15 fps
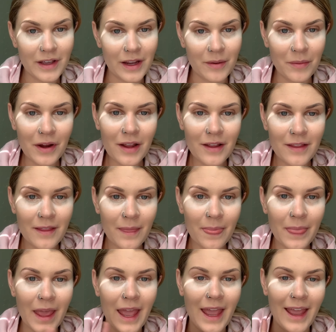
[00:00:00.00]
camera
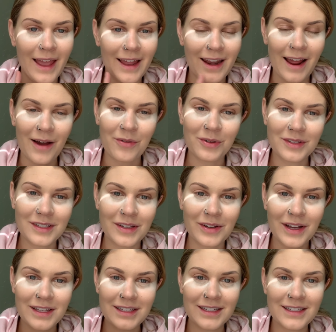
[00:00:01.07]
and I will see you
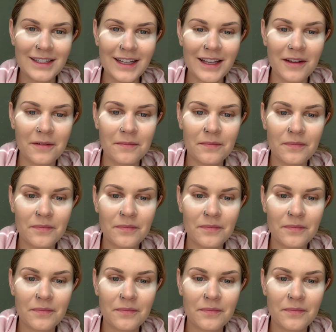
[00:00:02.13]
guys in a second.